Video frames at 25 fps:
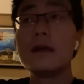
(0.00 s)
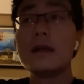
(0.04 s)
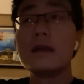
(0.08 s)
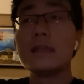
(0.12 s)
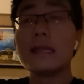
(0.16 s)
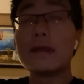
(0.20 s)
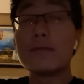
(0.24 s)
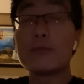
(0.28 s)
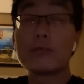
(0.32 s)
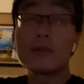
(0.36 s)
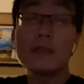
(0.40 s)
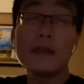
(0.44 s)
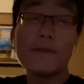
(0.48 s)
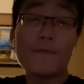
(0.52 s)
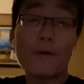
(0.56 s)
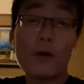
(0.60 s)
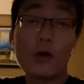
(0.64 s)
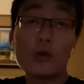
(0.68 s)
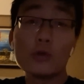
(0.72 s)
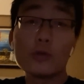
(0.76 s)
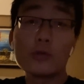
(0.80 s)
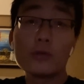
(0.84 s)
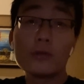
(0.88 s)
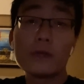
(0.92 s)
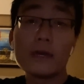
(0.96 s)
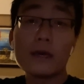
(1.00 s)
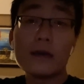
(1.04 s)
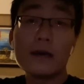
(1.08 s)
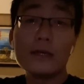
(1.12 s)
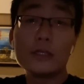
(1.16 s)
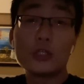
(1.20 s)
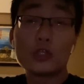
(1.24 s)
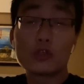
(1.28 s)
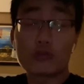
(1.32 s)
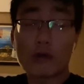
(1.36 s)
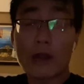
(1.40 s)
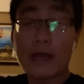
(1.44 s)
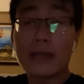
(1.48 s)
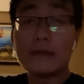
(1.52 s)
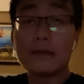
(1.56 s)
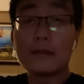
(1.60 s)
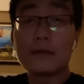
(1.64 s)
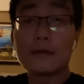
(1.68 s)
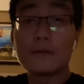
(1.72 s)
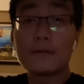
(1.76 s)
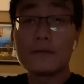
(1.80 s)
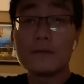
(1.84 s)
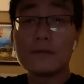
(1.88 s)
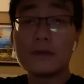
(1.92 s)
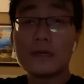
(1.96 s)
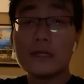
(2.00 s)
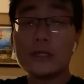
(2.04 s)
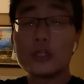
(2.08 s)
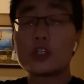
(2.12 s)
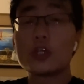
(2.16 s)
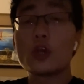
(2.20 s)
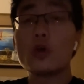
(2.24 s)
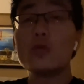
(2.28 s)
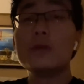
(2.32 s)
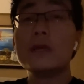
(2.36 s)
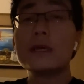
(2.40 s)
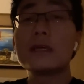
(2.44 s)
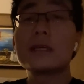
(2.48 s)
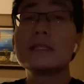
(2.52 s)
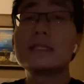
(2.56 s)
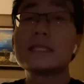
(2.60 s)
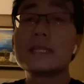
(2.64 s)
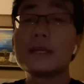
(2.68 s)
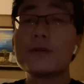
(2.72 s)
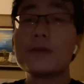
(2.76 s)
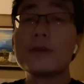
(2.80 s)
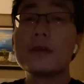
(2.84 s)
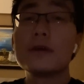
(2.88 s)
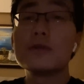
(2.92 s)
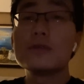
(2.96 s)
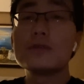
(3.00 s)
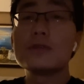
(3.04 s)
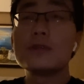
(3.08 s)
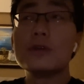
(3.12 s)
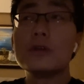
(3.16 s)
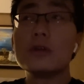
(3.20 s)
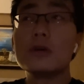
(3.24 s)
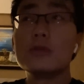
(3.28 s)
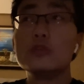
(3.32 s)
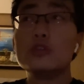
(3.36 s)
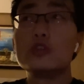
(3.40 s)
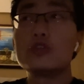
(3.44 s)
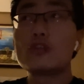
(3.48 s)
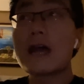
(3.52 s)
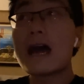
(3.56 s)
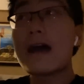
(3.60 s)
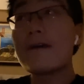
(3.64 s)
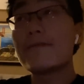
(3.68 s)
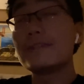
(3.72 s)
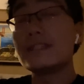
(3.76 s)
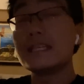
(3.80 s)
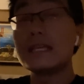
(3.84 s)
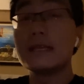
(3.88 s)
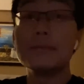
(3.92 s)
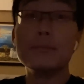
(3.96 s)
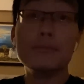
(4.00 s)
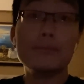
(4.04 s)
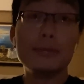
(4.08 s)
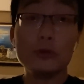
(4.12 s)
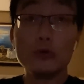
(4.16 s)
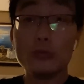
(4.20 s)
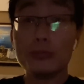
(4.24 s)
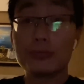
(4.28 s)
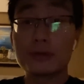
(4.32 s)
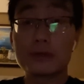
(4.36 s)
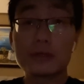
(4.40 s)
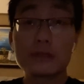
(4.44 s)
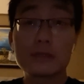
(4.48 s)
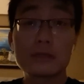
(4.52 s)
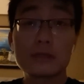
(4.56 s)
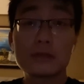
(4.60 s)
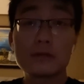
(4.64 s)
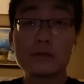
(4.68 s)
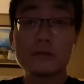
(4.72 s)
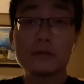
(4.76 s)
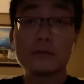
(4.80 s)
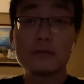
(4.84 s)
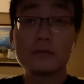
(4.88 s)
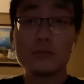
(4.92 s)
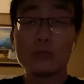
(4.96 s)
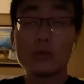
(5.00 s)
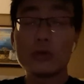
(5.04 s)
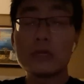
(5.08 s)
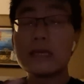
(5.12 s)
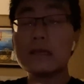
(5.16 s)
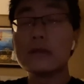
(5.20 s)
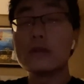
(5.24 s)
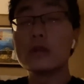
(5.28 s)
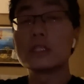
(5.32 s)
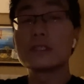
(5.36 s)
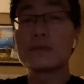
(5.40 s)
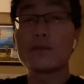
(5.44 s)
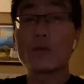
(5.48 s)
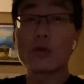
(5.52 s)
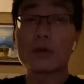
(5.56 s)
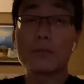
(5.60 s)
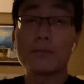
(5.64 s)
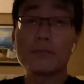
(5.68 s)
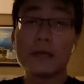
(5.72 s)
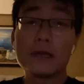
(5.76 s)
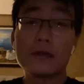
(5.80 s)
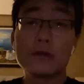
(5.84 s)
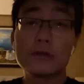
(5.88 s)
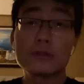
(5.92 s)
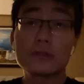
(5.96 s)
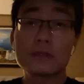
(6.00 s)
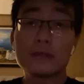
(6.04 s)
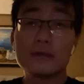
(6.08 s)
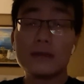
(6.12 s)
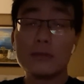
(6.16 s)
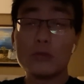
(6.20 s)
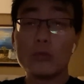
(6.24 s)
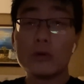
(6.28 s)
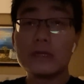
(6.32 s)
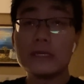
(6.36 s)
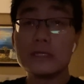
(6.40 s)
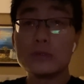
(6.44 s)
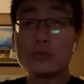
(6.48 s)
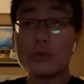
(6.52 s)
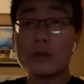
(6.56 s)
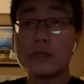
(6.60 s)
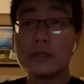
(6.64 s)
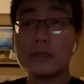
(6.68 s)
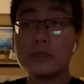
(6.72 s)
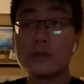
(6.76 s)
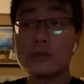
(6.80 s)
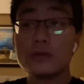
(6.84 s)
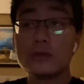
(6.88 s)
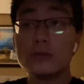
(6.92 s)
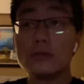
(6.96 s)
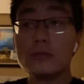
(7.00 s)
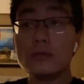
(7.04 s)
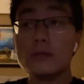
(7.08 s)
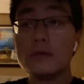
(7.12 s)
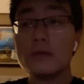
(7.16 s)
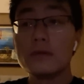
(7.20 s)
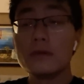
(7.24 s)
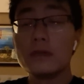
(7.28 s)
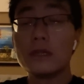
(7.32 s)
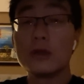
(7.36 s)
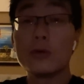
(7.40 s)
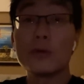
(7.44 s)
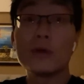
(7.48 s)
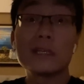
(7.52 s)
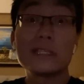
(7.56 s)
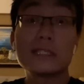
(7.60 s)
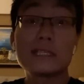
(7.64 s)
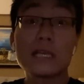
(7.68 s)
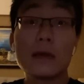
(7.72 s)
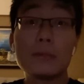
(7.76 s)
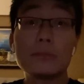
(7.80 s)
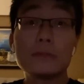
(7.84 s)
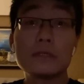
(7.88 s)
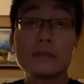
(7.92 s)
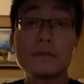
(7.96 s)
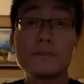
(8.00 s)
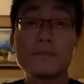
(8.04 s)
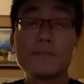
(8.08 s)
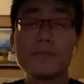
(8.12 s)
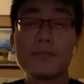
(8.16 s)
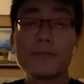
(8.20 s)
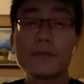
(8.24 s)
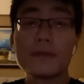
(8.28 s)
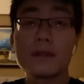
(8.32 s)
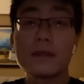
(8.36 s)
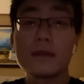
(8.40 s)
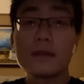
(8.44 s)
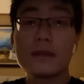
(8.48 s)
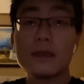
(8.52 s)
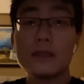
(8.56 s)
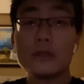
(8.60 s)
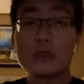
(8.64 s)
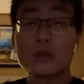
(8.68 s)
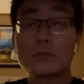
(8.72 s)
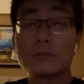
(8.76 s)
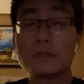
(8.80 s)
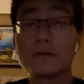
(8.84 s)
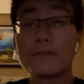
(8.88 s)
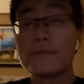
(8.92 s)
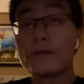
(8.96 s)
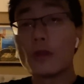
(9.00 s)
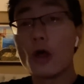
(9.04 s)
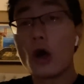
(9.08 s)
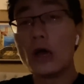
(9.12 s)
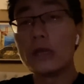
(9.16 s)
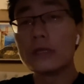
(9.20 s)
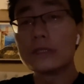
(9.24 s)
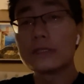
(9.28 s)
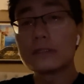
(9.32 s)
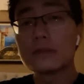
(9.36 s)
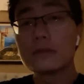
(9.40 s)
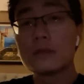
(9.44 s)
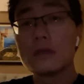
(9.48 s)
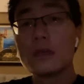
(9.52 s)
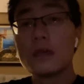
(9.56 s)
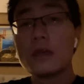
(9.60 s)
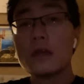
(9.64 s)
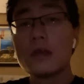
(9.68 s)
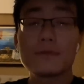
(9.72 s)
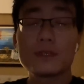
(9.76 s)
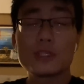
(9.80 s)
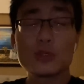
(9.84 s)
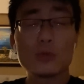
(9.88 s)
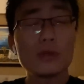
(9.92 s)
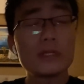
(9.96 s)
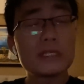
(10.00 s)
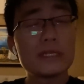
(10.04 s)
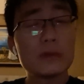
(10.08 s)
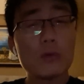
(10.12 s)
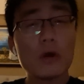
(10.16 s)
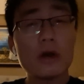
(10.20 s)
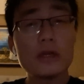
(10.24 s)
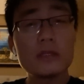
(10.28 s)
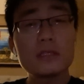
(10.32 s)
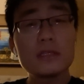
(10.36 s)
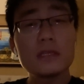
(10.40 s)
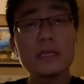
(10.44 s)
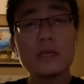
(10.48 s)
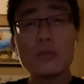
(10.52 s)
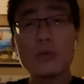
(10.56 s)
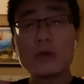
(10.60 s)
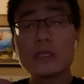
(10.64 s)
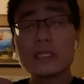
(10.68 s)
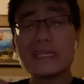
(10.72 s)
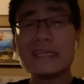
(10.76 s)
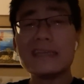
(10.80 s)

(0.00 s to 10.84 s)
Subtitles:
they've really followed a trend and show Nick Caserio's, you know, drafting blueprint, what he looks for in players and what he's willing to, you know, accept in terms of flaws. So what does he want? He wants